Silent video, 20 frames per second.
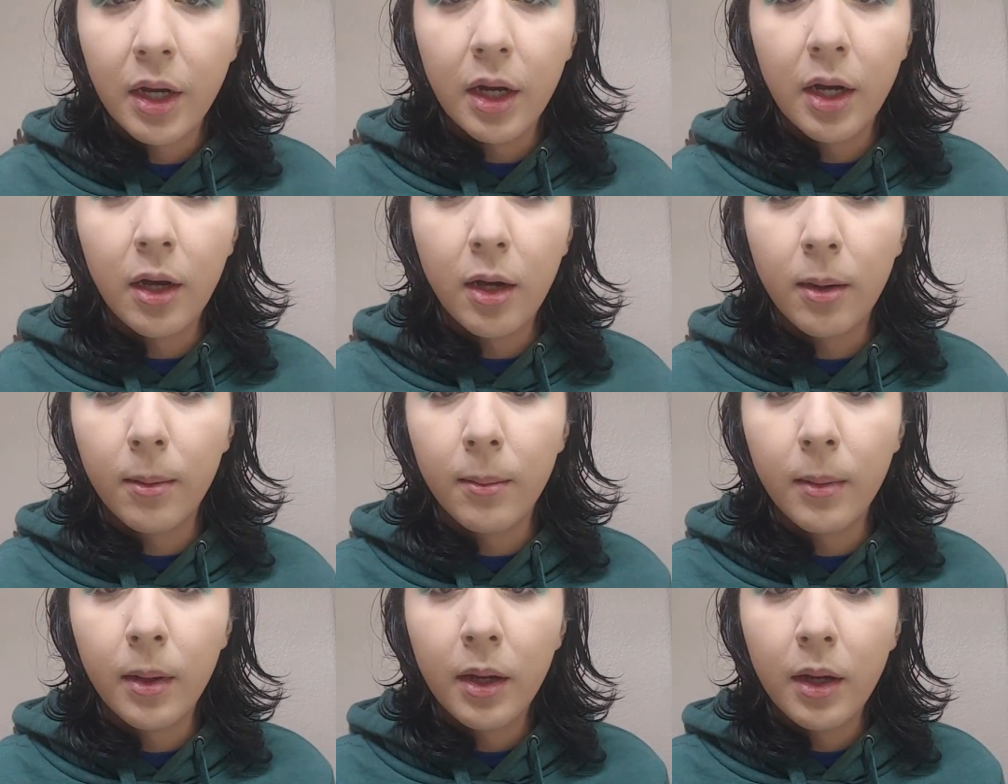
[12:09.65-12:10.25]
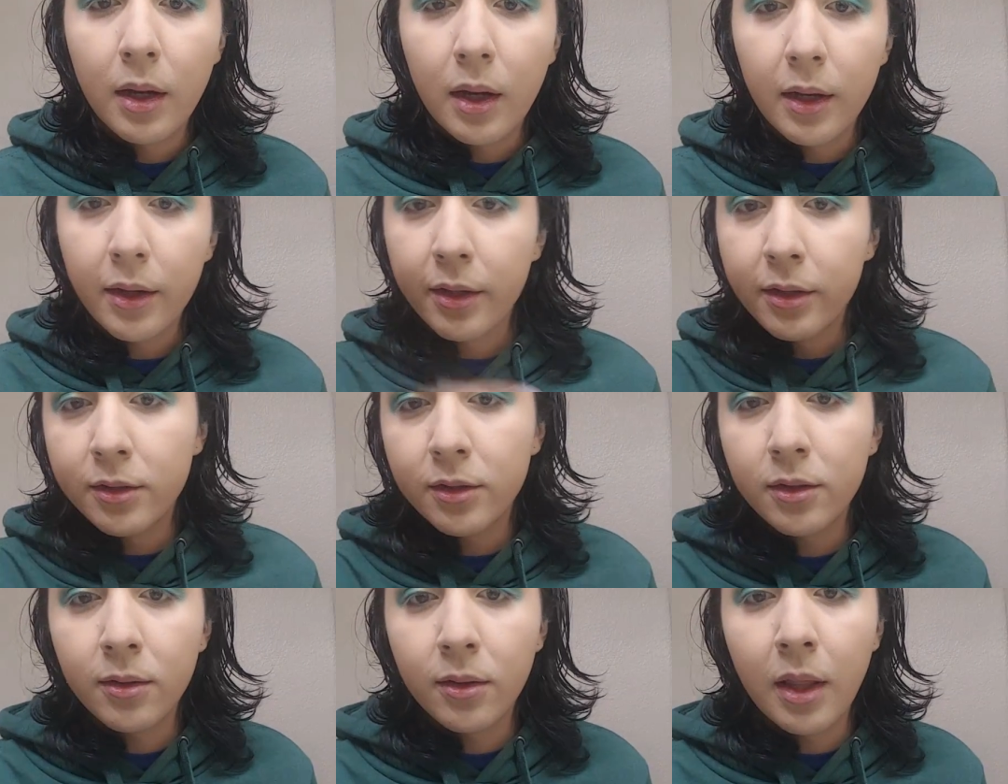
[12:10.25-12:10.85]
I
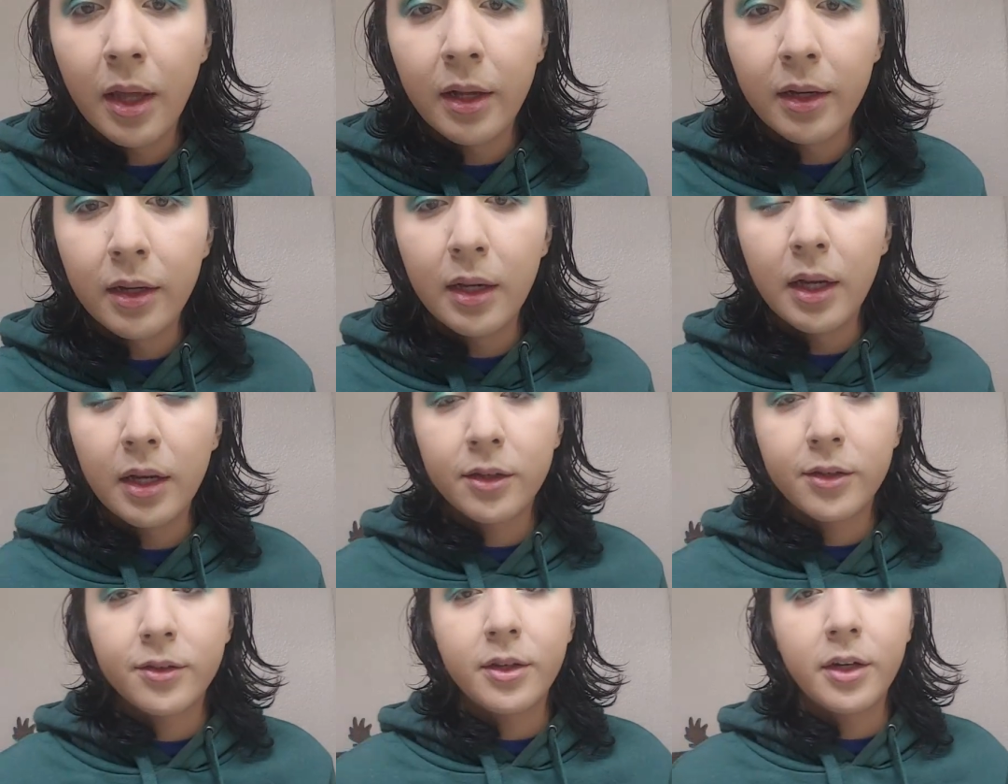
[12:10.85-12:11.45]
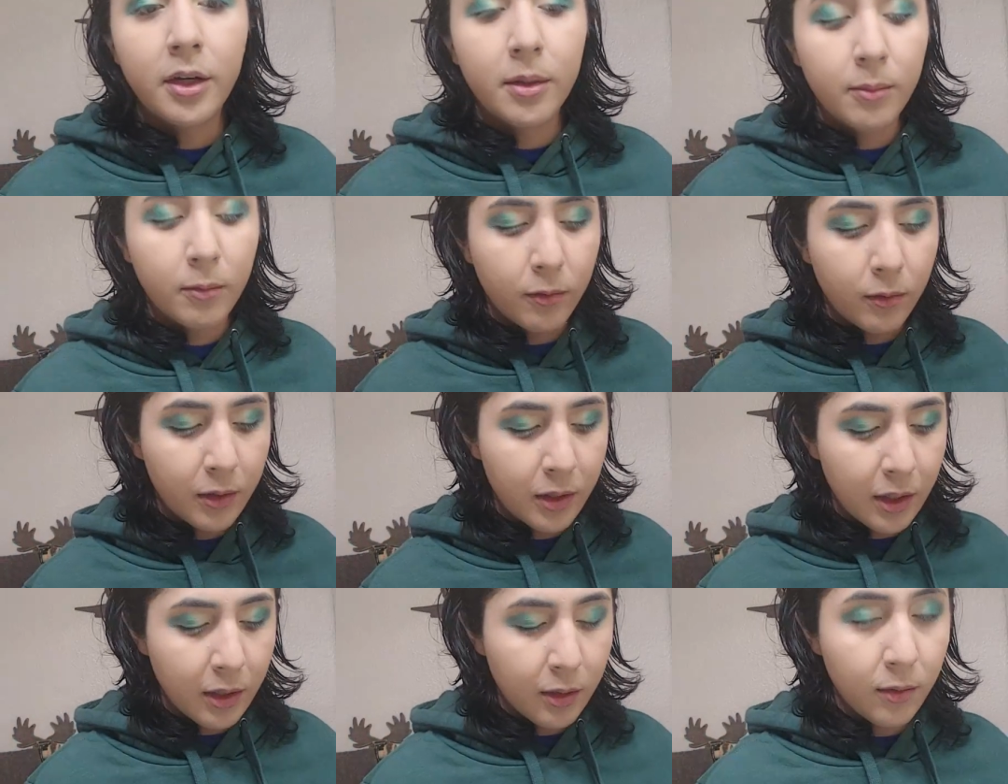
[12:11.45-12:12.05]
can show you that next time
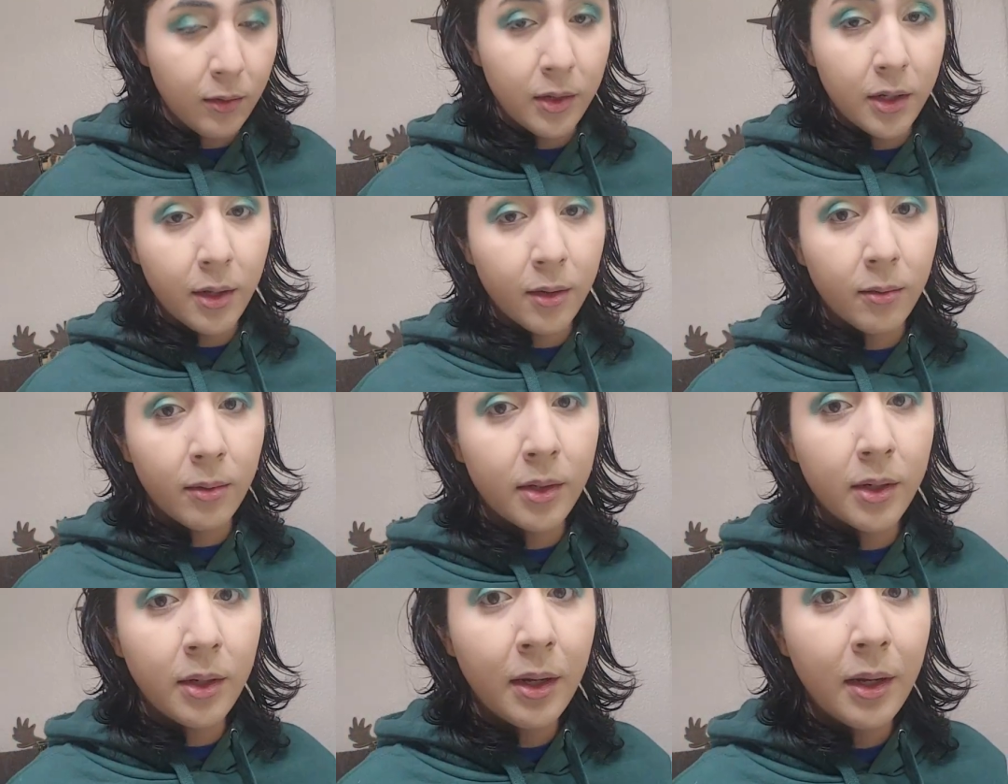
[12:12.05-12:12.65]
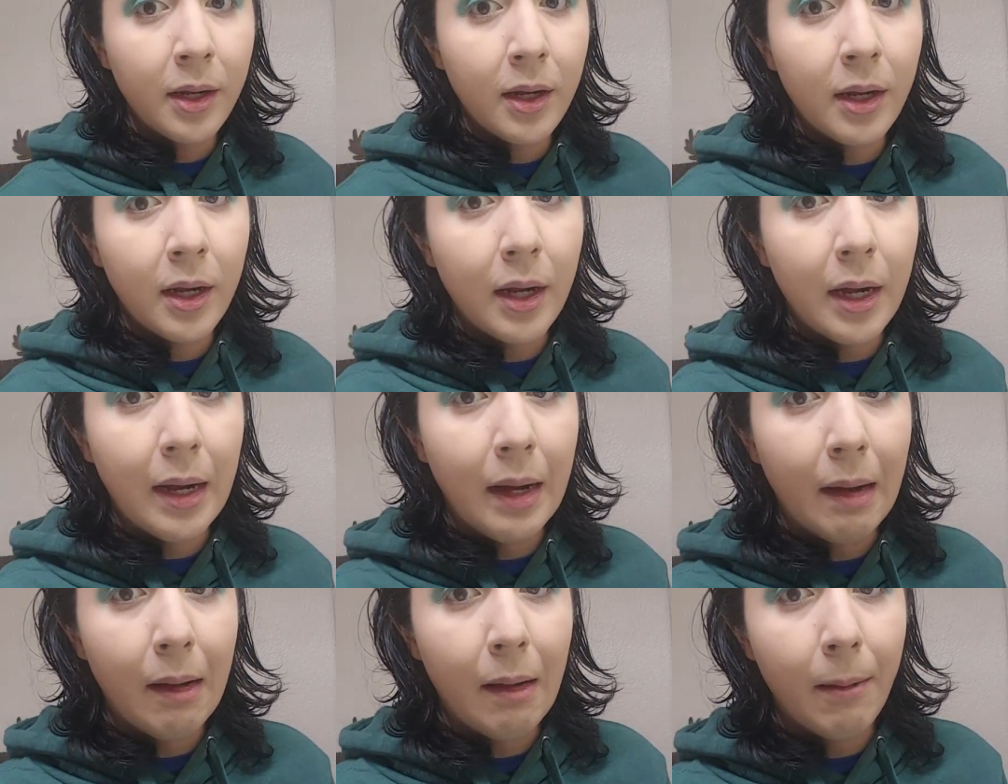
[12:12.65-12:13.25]
when I do another one.
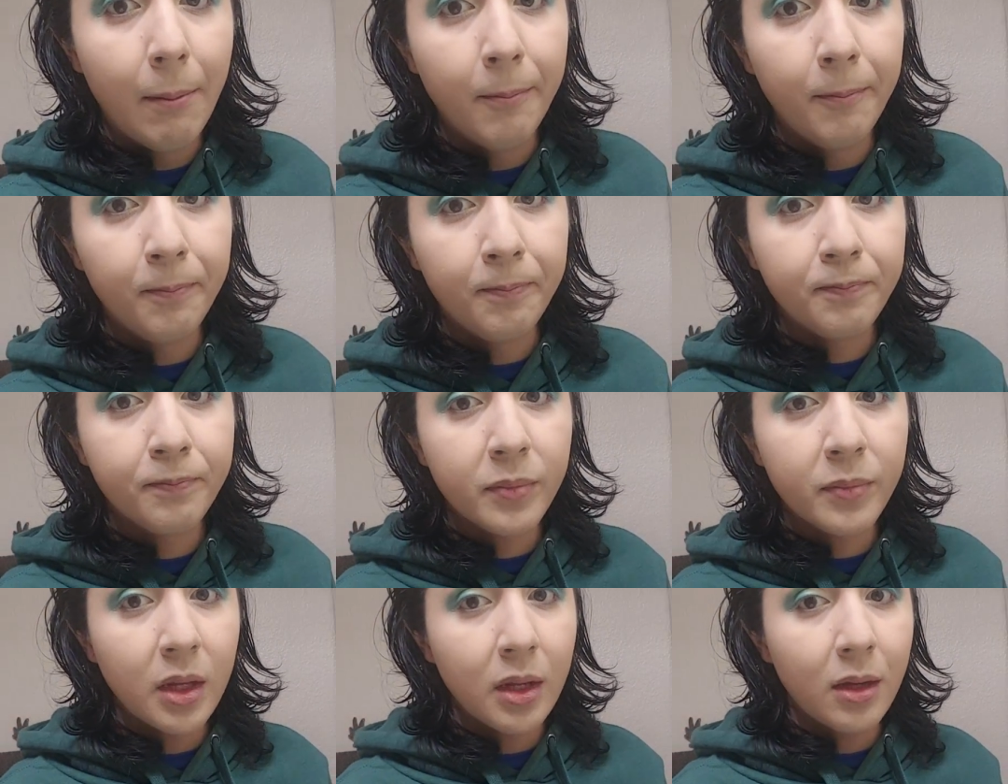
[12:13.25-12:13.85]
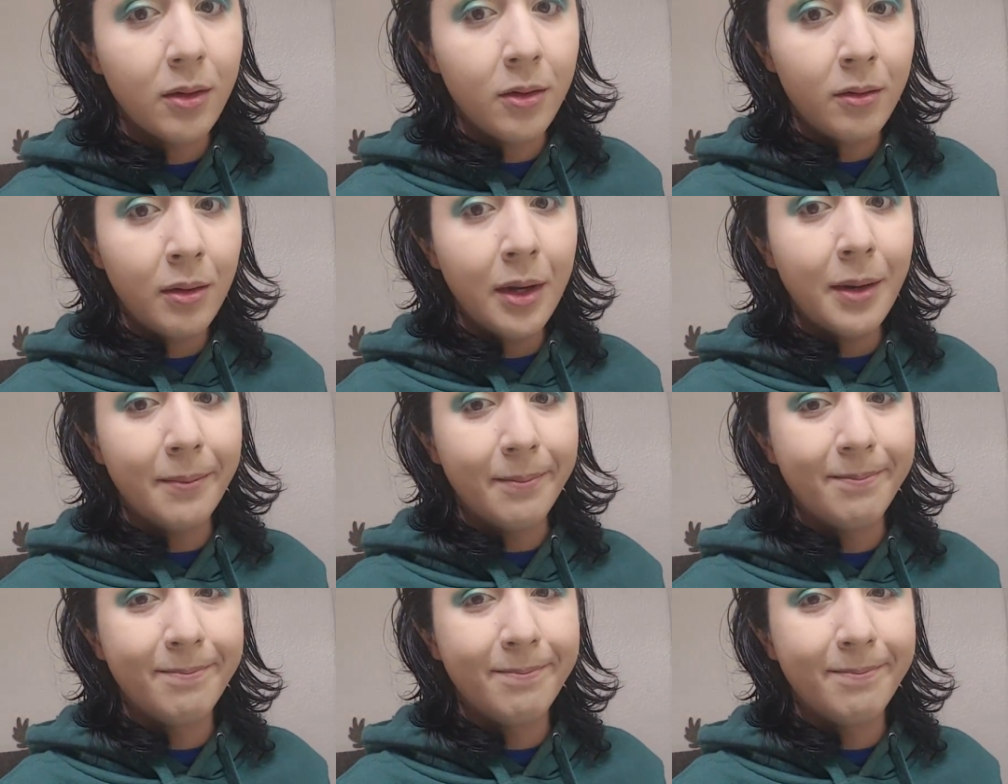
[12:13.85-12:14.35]
All right.